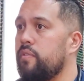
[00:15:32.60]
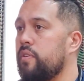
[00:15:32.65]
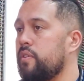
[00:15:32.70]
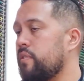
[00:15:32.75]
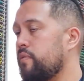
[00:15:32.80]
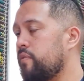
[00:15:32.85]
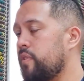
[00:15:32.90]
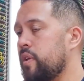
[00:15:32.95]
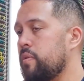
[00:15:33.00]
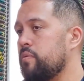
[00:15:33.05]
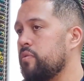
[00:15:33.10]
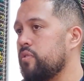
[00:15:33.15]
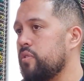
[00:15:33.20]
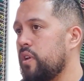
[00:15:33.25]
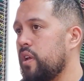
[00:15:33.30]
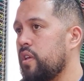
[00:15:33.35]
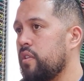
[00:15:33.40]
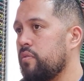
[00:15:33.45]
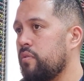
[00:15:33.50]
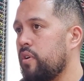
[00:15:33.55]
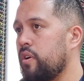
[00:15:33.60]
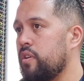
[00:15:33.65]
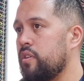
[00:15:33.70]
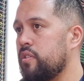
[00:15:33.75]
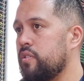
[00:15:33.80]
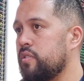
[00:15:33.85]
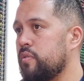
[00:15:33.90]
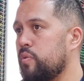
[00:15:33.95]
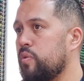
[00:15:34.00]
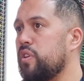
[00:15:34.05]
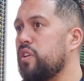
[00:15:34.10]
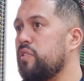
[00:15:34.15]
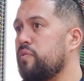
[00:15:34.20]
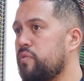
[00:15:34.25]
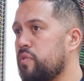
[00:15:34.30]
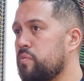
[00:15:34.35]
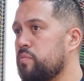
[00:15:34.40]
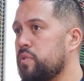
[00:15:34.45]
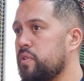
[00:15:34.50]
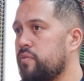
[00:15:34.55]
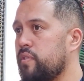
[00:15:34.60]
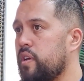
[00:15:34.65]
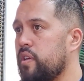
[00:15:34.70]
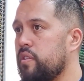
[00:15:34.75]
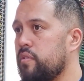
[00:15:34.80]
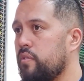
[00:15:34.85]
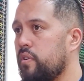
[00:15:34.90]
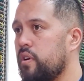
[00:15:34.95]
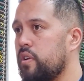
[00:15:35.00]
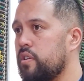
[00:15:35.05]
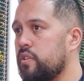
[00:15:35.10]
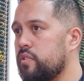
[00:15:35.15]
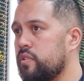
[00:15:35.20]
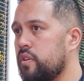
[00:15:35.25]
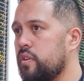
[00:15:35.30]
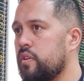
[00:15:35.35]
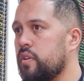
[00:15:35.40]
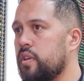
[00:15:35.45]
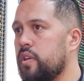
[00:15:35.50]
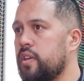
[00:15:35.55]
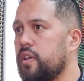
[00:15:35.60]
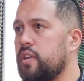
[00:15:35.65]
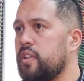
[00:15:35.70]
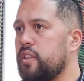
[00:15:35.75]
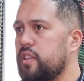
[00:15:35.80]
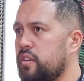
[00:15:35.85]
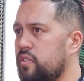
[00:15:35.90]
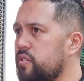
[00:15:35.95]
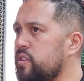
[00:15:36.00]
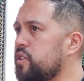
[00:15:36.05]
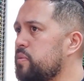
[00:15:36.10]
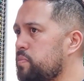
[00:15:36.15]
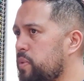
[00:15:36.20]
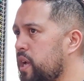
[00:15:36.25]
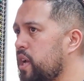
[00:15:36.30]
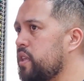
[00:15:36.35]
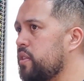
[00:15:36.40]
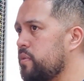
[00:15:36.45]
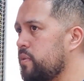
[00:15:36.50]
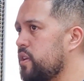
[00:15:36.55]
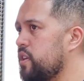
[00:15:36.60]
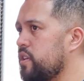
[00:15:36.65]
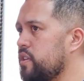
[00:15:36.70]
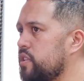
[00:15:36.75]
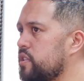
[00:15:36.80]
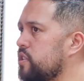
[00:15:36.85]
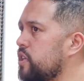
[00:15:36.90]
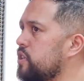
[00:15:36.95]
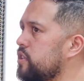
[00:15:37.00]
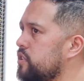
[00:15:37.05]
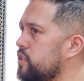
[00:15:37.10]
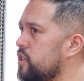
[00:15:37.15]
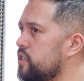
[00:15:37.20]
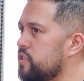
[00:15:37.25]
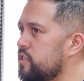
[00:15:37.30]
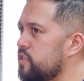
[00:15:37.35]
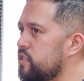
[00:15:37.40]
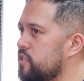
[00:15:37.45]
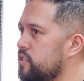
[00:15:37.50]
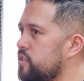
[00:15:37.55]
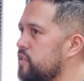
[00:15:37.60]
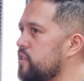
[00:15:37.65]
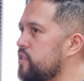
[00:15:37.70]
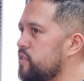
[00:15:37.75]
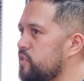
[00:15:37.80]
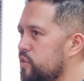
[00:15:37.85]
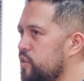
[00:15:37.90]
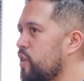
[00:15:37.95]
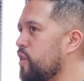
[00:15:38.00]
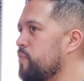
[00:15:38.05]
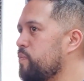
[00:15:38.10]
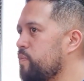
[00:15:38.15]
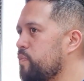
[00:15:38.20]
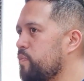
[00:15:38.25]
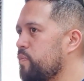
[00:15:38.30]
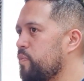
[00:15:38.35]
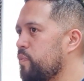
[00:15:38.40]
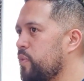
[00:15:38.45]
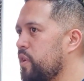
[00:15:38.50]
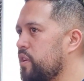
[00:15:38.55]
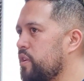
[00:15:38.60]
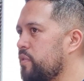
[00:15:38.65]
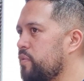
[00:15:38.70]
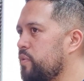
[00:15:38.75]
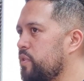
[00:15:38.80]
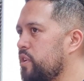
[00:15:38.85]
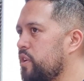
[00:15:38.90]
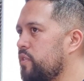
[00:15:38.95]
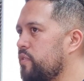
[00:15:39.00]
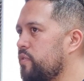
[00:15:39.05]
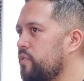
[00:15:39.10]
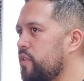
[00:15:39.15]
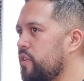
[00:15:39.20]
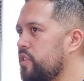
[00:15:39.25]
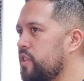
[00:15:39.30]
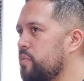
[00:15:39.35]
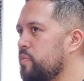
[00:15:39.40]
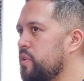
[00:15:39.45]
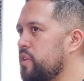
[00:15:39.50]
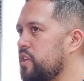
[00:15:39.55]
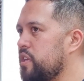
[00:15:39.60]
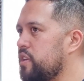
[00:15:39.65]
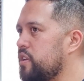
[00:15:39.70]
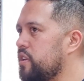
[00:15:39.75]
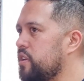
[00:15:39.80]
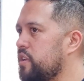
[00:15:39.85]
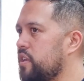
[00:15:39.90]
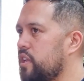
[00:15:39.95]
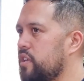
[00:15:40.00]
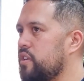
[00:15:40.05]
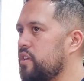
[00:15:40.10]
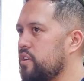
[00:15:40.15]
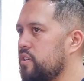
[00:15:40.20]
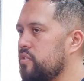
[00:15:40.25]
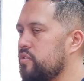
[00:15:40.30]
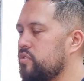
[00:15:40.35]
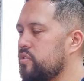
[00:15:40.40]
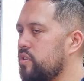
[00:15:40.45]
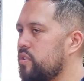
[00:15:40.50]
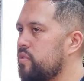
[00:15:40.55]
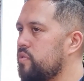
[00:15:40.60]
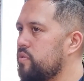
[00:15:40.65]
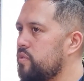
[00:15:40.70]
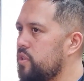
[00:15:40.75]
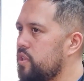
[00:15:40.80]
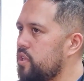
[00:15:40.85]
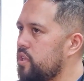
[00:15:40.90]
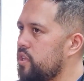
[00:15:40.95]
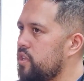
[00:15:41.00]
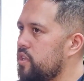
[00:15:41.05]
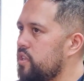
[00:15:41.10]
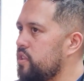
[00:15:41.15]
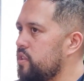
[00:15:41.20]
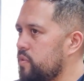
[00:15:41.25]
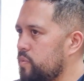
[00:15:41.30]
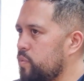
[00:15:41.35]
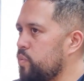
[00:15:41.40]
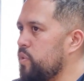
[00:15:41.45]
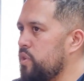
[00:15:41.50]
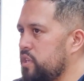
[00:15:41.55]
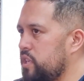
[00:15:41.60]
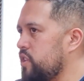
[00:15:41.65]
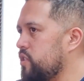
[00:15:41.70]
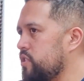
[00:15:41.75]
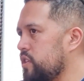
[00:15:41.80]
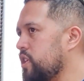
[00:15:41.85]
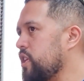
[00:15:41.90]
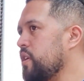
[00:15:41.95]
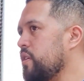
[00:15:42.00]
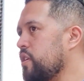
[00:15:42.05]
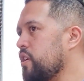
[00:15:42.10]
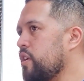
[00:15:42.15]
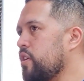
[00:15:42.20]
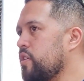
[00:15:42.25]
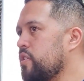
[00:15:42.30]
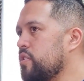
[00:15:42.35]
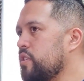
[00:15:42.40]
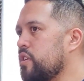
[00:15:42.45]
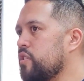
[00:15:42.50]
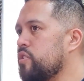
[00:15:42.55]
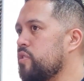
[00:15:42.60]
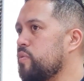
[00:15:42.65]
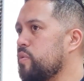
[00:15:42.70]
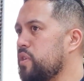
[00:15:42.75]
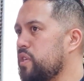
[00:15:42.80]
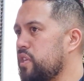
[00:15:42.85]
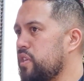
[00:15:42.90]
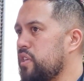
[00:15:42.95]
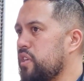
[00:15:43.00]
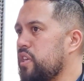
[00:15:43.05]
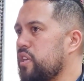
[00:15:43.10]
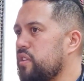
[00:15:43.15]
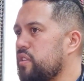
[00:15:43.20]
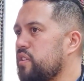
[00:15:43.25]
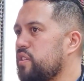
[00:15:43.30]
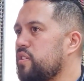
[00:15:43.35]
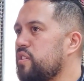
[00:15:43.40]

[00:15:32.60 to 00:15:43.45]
inflammatory arthritis or any forms of arthritis. So there is a pathway. It just doesn't sort of stop. One, if we don't find that we get it under control, we need to keep going until we can get